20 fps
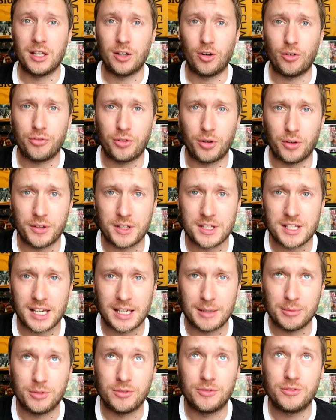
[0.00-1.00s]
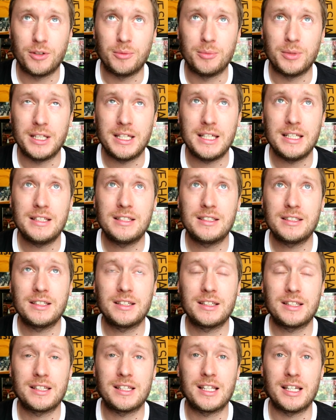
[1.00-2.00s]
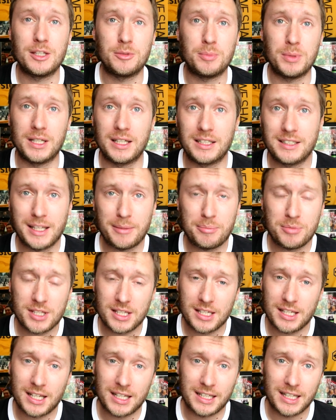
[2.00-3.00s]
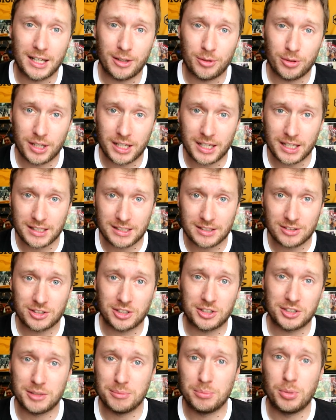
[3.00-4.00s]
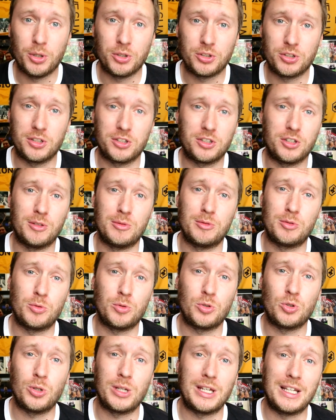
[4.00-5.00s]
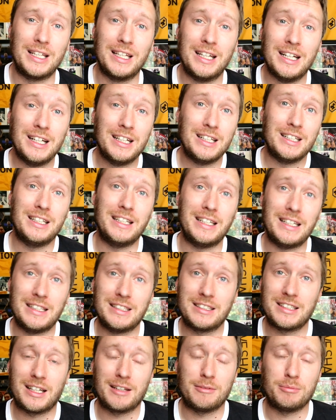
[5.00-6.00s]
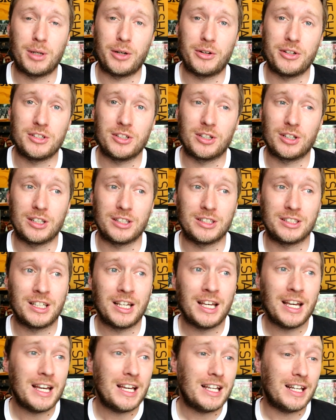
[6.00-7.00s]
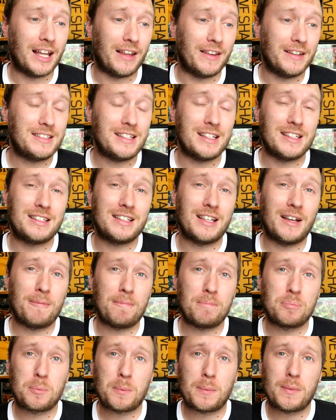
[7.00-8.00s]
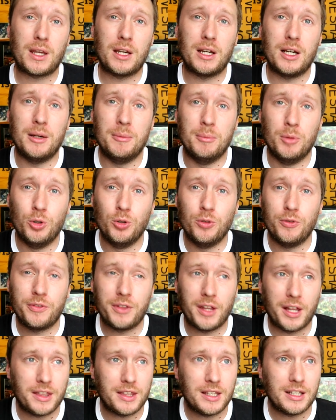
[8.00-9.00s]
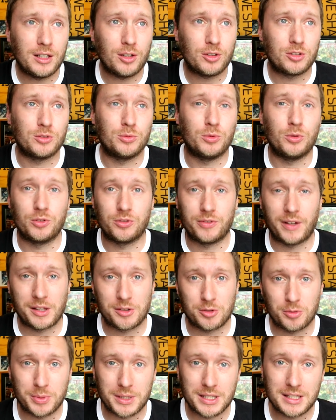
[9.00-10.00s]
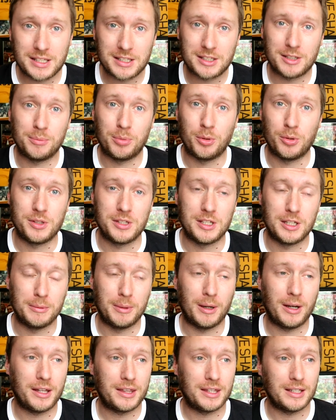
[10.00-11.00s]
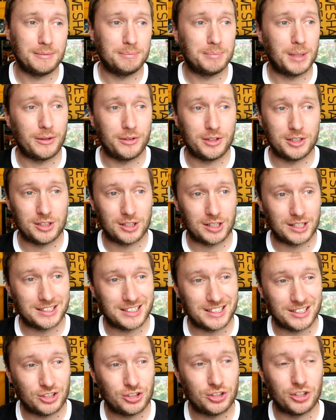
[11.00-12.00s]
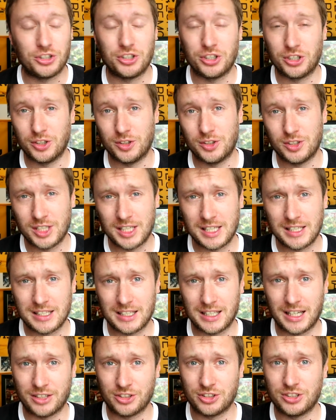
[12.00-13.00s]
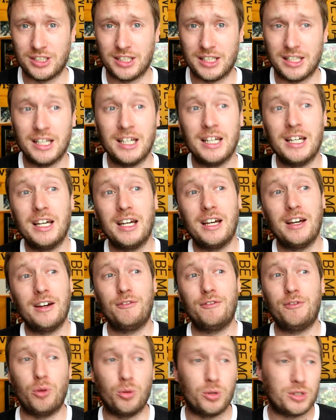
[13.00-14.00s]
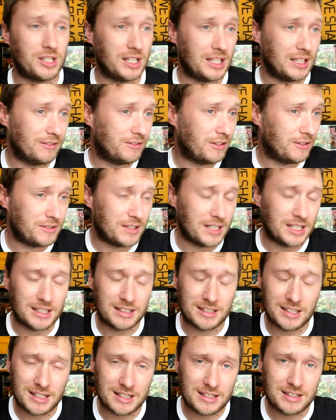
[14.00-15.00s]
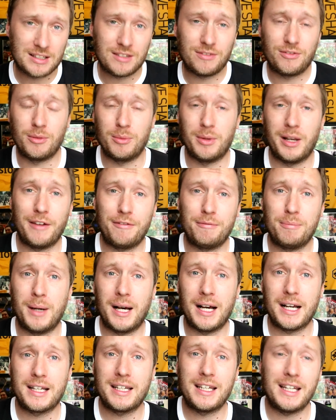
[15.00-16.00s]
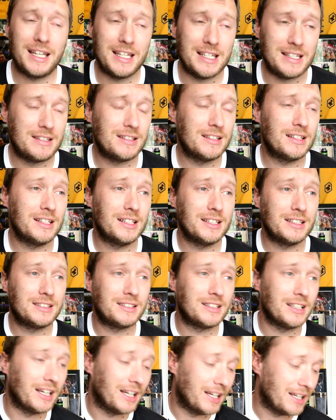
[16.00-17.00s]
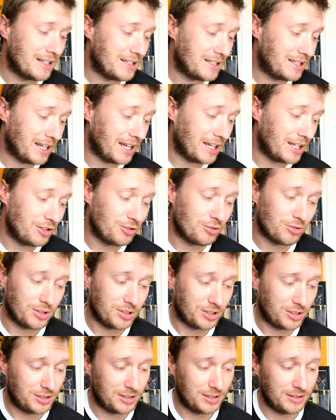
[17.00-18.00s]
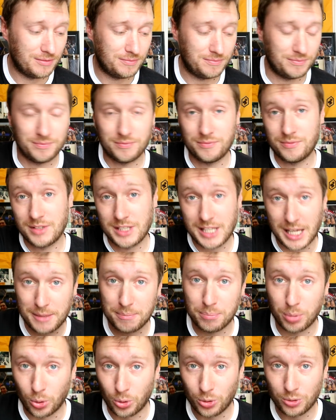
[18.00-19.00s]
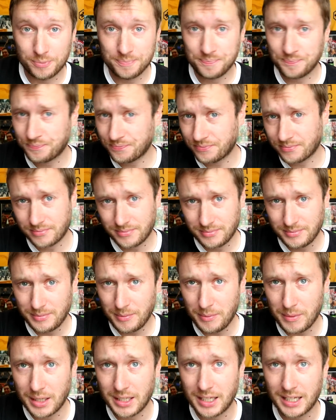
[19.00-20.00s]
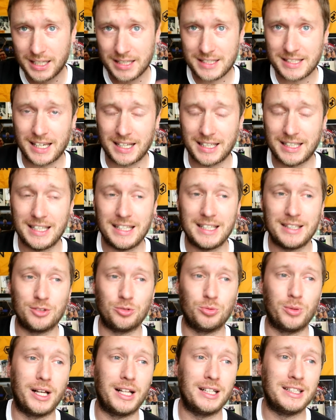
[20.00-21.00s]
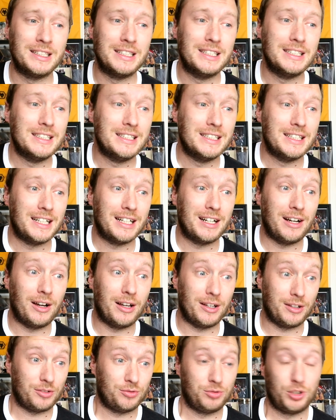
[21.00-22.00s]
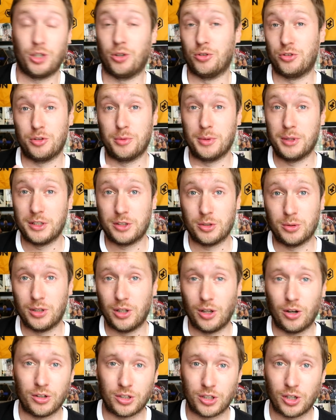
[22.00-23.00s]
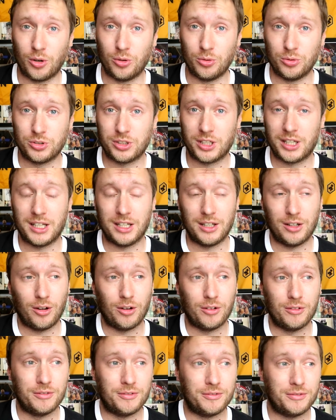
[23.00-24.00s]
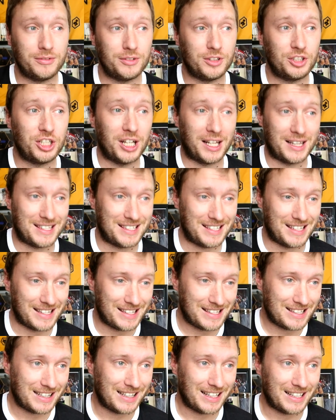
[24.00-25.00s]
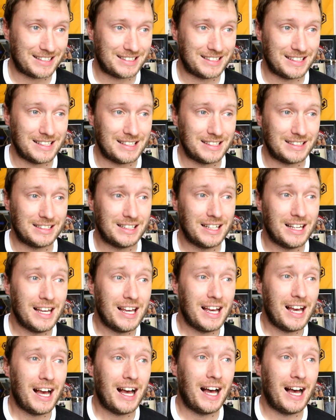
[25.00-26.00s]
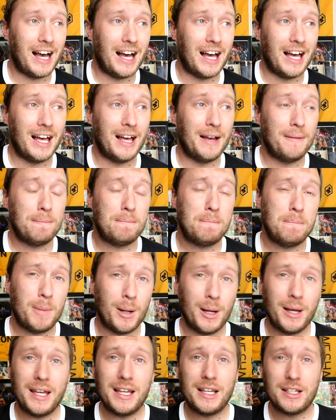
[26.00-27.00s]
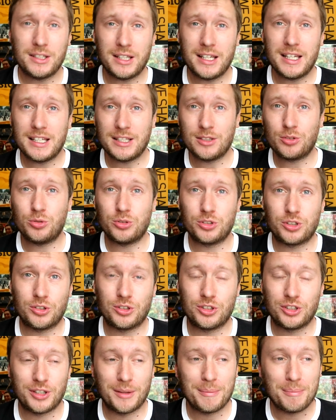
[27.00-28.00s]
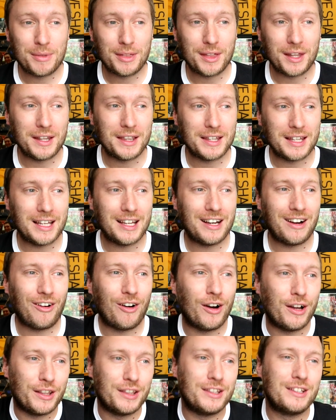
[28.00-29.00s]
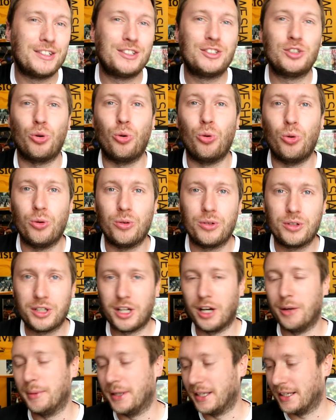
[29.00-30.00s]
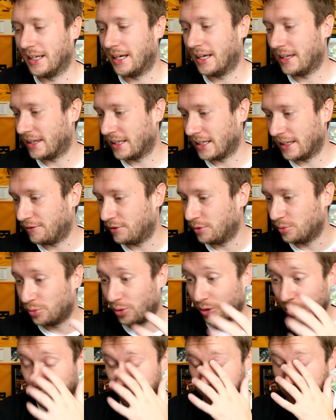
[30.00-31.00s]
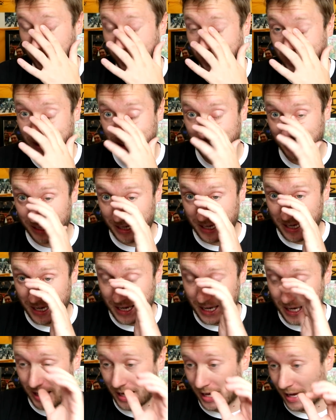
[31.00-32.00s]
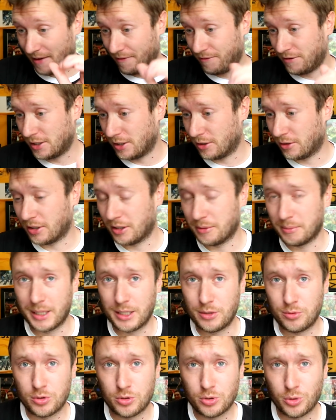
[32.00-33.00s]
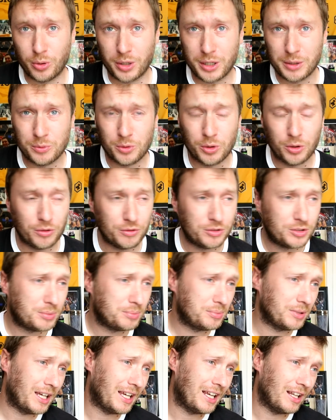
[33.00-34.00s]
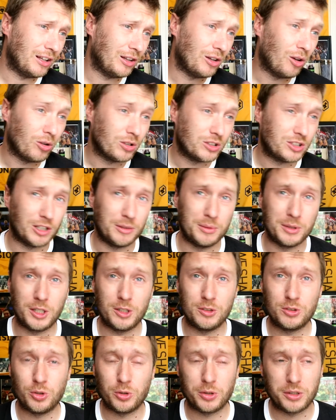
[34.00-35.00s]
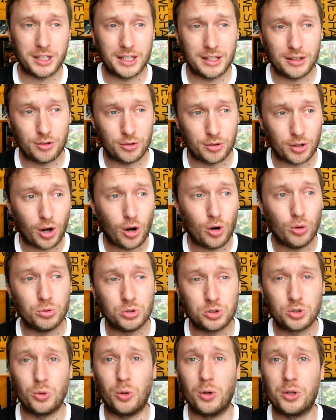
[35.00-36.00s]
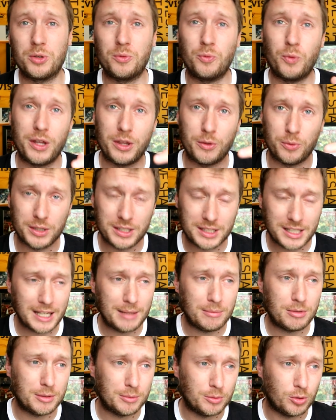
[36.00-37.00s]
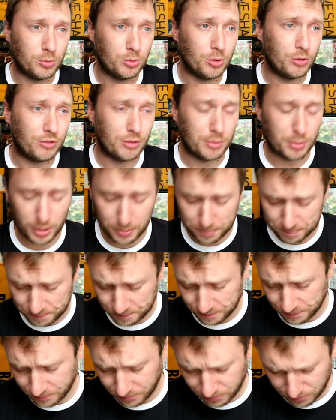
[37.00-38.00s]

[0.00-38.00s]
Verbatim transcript: an offer on the table from Leeds that has been accepted, and now they are discussing personal terms between Leeds and Barry Douglas. Now this is a move that I think lots of Wolves fans will be disappointed about. I think Barry Douglas has such a good season last year. fourteen, fifteen assists from left back, he's uh, dangerous dead ball uh, technique as well, contributed to a lot of goals and a lot of chances last season, uh, but it is, it is also something that I saw coming. I think if you watch back uh, a video that I made with Talking Wolves a long time ago, talking through the whole squad and whether we'd keep them or move them on